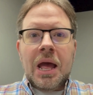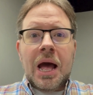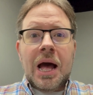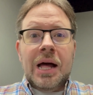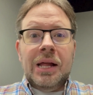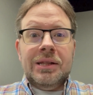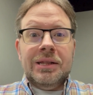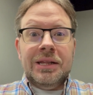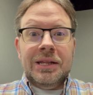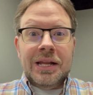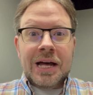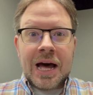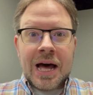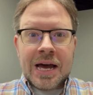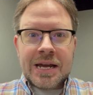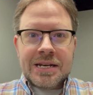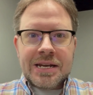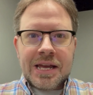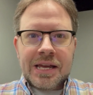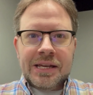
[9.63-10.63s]
A
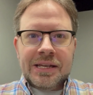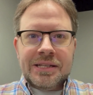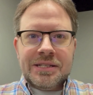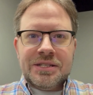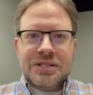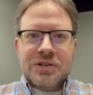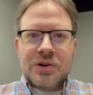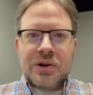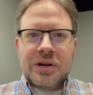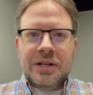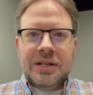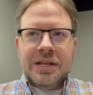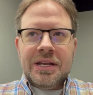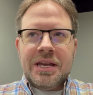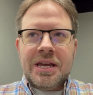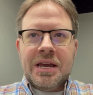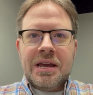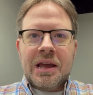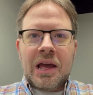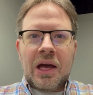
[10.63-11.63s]
lot is
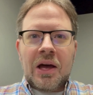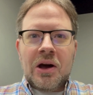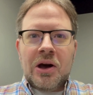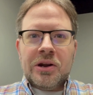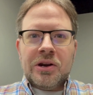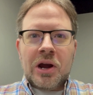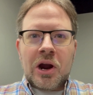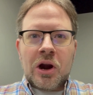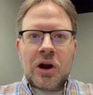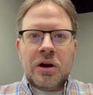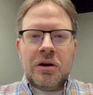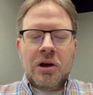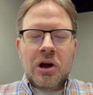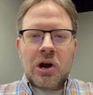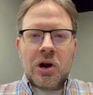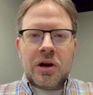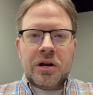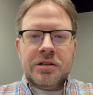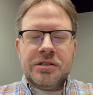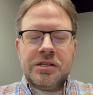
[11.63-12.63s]
certainly on our
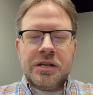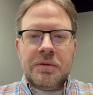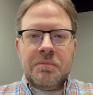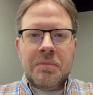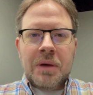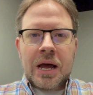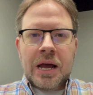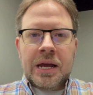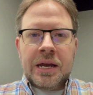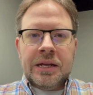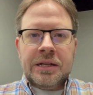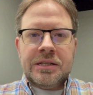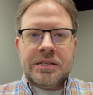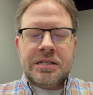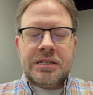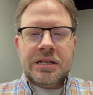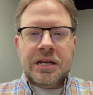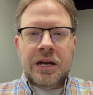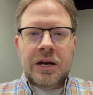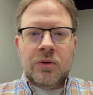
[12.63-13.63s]
hearts and
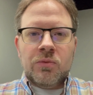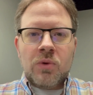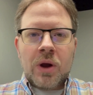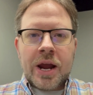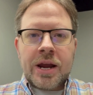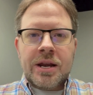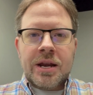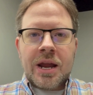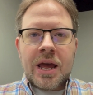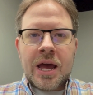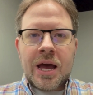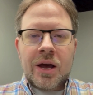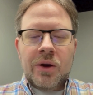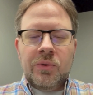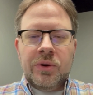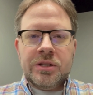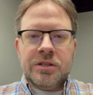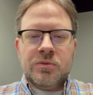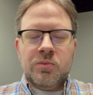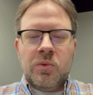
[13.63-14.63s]
minds right now
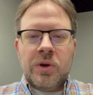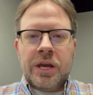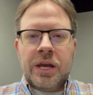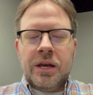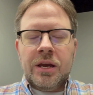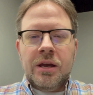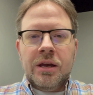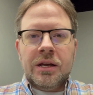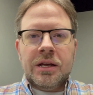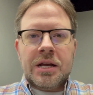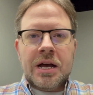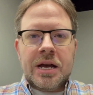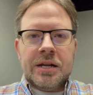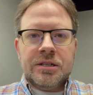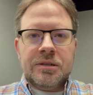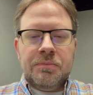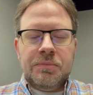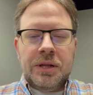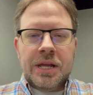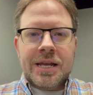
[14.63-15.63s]
as we
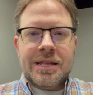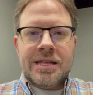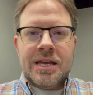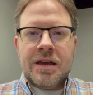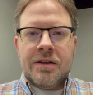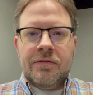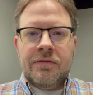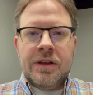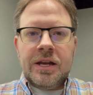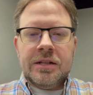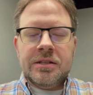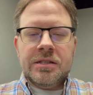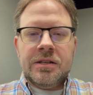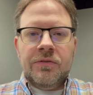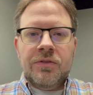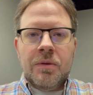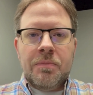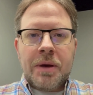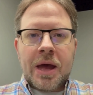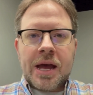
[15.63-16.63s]
contemplate the events of
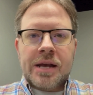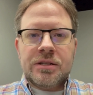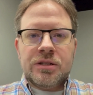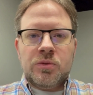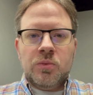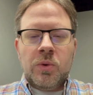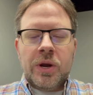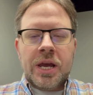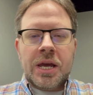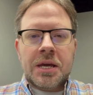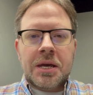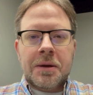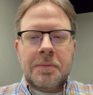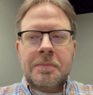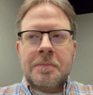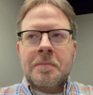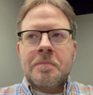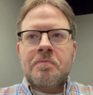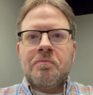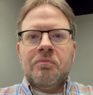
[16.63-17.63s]
the past week.
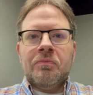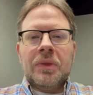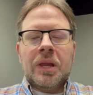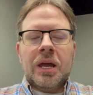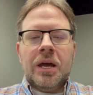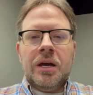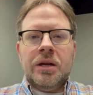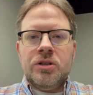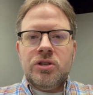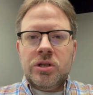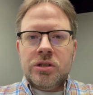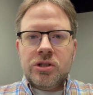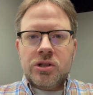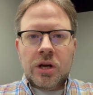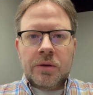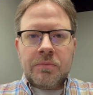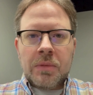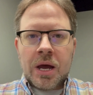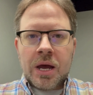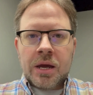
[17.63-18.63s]
Just
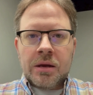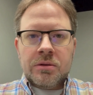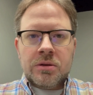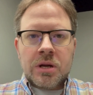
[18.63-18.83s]
on my